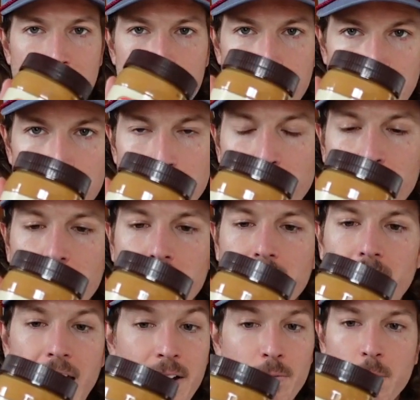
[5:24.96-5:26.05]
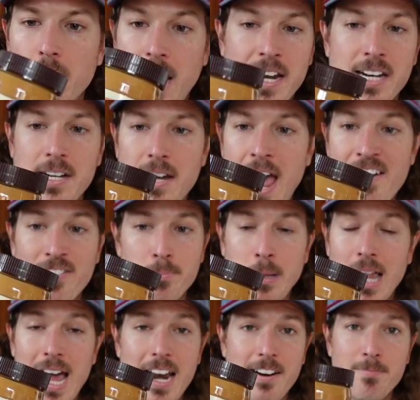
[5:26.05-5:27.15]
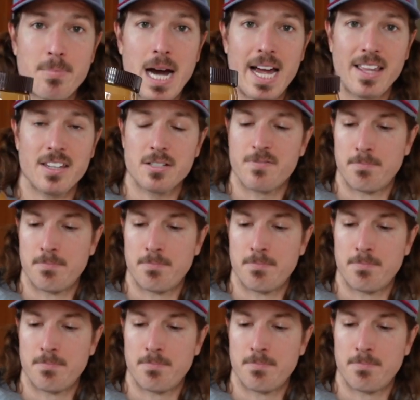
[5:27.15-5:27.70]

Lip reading: Peanut butter, I didn't have a plan of buying this,